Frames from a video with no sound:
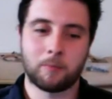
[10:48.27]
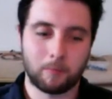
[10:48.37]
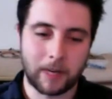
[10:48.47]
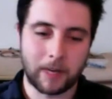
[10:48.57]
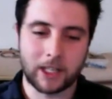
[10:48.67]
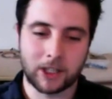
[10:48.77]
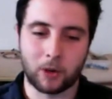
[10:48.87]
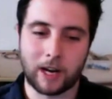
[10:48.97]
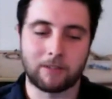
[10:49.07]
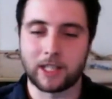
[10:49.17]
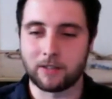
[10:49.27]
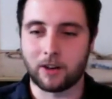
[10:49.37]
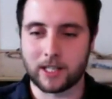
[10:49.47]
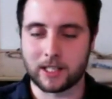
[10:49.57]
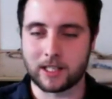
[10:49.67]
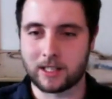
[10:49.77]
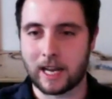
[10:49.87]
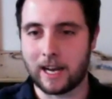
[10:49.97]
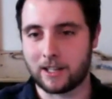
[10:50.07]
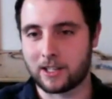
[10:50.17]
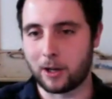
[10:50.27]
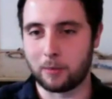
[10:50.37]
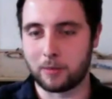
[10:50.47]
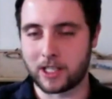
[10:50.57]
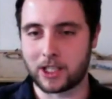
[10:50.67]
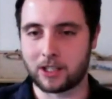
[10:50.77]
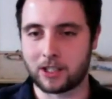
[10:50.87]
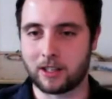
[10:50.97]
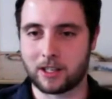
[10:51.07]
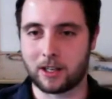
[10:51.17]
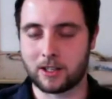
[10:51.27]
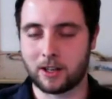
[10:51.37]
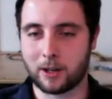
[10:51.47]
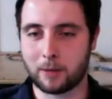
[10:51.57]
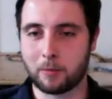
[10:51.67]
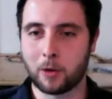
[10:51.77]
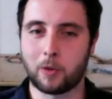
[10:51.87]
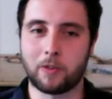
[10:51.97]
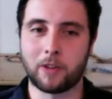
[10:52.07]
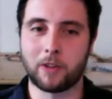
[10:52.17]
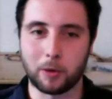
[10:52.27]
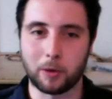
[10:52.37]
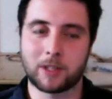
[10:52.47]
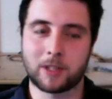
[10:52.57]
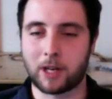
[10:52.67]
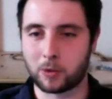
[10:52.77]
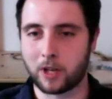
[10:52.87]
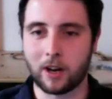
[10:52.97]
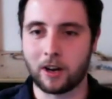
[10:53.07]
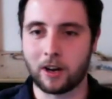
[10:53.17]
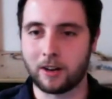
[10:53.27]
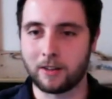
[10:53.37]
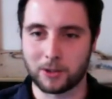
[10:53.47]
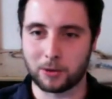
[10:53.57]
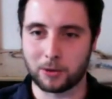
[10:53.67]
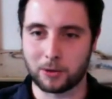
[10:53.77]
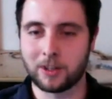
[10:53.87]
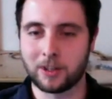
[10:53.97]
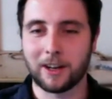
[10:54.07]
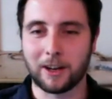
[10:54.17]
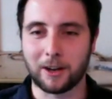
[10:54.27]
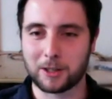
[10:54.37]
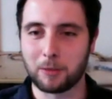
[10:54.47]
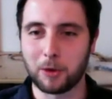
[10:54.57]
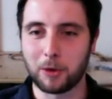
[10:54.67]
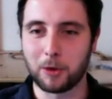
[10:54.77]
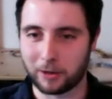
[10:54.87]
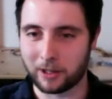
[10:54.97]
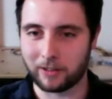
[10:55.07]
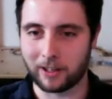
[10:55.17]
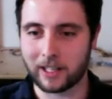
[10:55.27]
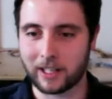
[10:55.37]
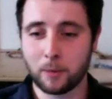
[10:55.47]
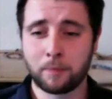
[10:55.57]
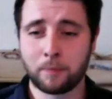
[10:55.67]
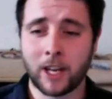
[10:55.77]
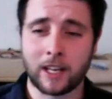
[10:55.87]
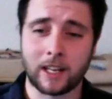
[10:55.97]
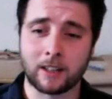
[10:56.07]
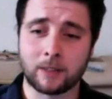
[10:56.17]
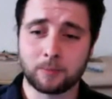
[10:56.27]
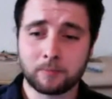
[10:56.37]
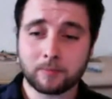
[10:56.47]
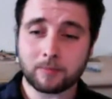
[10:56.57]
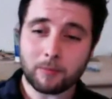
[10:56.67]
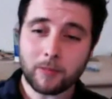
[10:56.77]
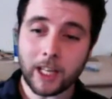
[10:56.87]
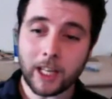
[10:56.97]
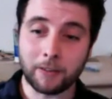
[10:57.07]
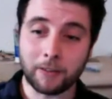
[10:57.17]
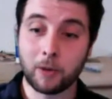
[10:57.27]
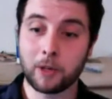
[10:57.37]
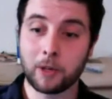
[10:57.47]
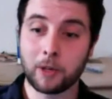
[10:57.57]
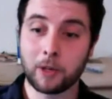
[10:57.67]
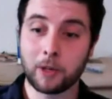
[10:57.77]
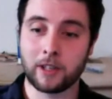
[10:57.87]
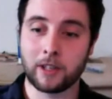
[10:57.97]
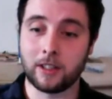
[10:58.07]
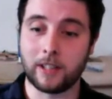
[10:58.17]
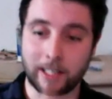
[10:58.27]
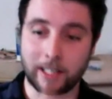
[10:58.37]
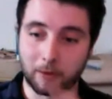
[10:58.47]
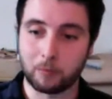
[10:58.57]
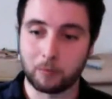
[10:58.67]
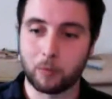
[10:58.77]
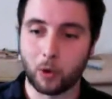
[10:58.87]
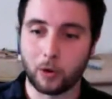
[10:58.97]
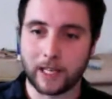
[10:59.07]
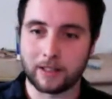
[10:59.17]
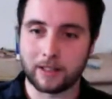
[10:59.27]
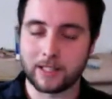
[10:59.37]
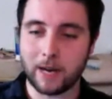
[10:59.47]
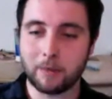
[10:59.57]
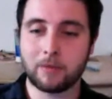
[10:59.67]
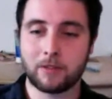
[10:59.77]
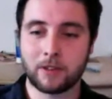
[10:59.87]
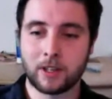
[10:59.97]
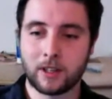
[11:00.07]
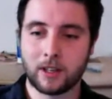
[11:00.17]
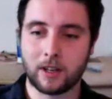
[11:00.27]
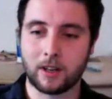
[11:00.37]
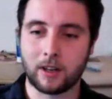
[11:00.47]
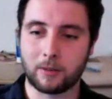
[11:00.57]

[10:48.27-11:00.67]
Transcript: make sure every device is at a certain position at a certain time with no special curves or uh, smoothing or anything like that. And then if you really want to go into more in-depth uh,